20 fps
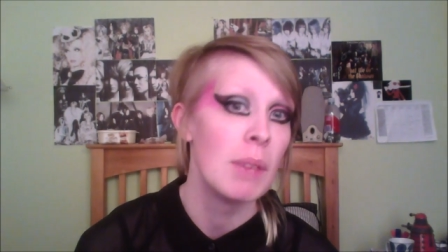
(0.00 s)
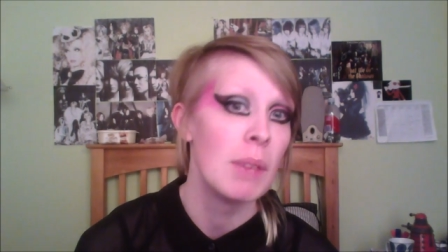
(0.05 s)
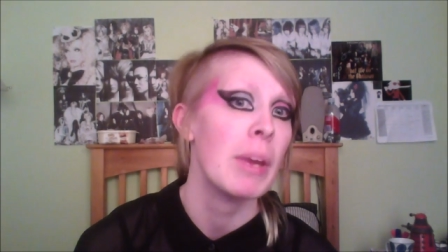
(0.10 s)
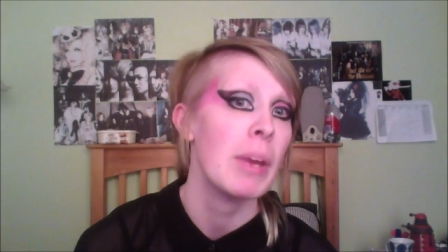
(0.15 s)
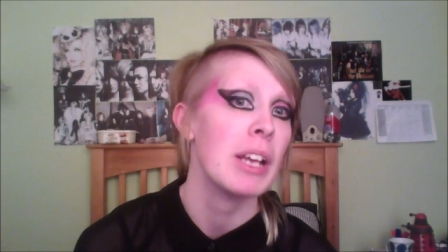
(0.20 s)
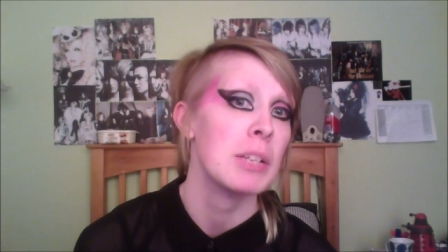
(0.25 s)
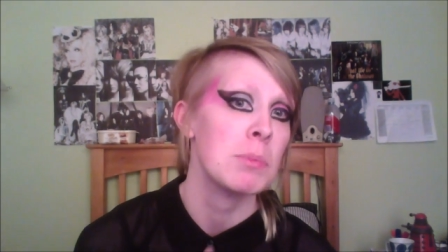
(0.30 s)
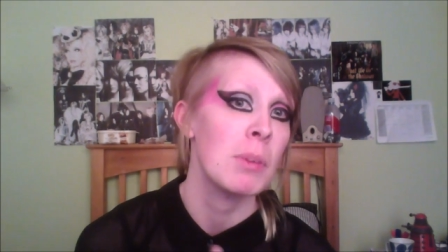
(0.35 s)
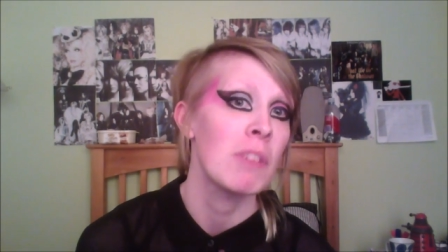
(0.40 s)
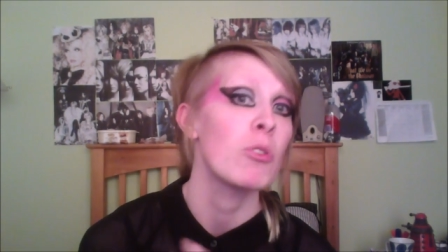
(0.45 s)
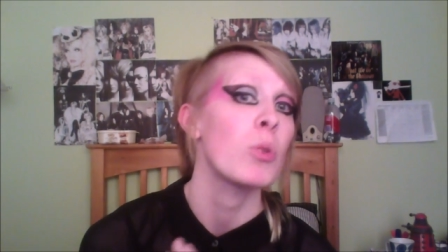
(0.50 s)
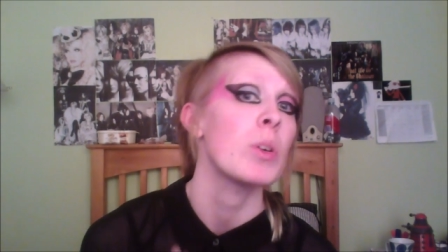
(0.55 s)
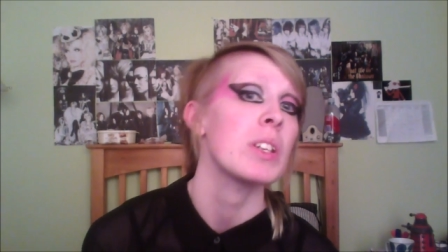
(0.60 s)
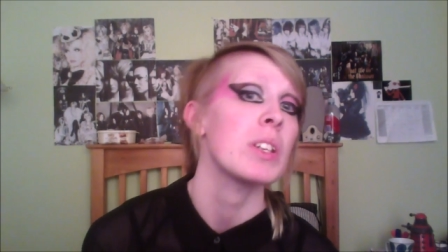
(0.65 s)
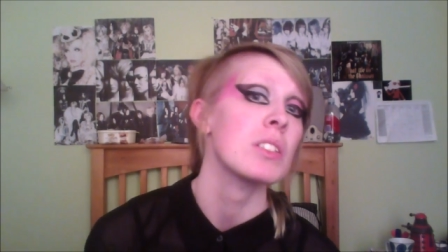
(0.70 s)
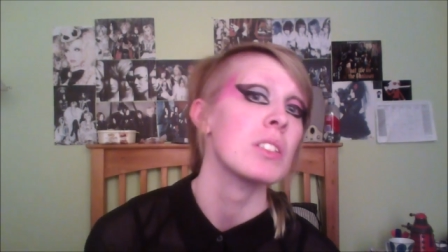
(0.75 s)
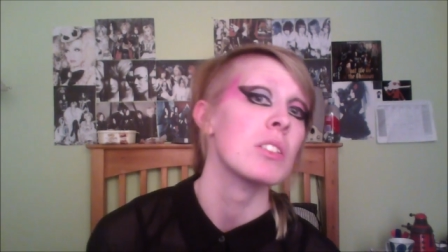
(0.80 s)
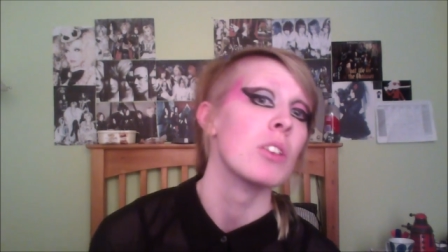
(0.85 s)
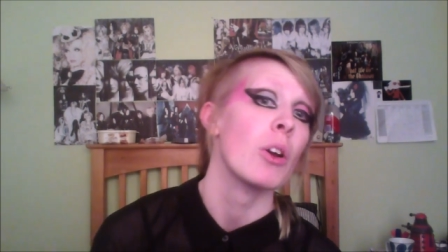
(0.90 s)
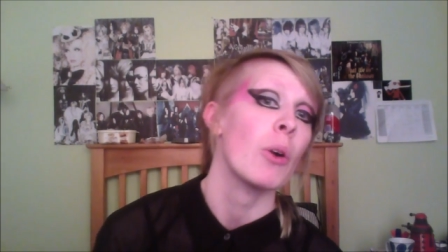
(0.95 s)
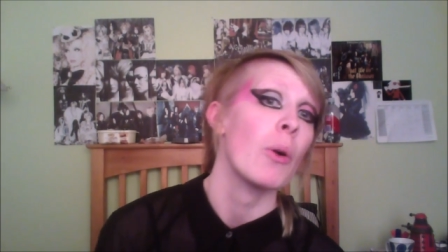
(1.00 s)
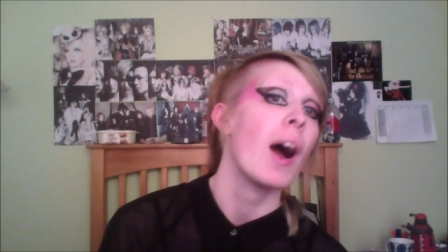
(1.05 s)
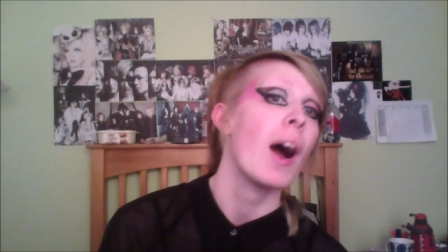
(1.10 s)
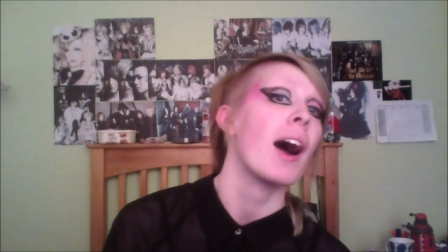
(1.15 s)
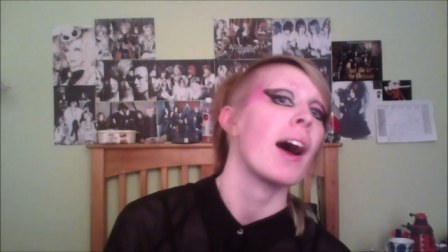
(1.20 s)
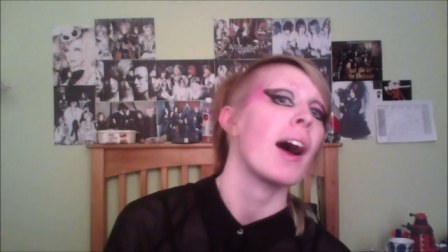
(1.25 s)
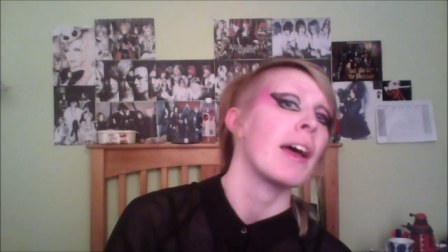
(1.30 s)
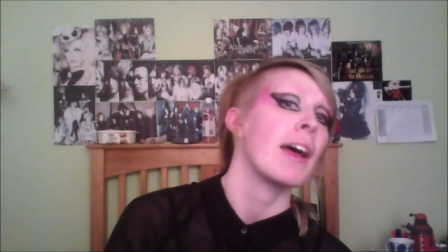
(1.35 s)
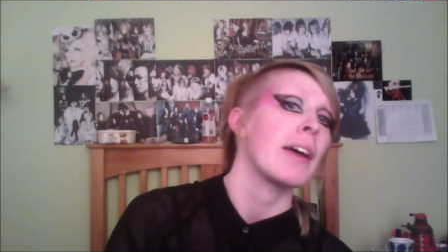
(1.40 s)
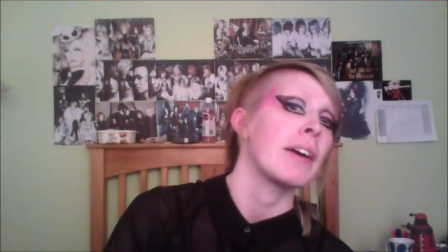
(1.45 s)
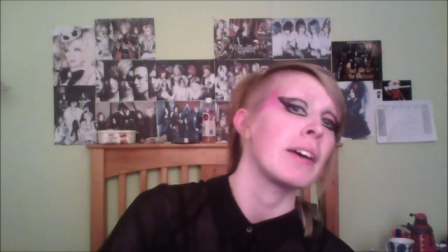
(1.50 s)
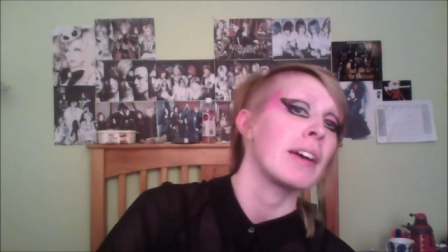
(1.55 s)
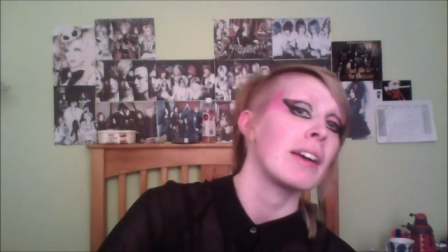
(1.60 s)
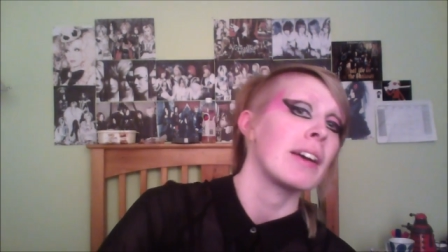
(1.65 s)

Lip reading: It makes my voice go higher,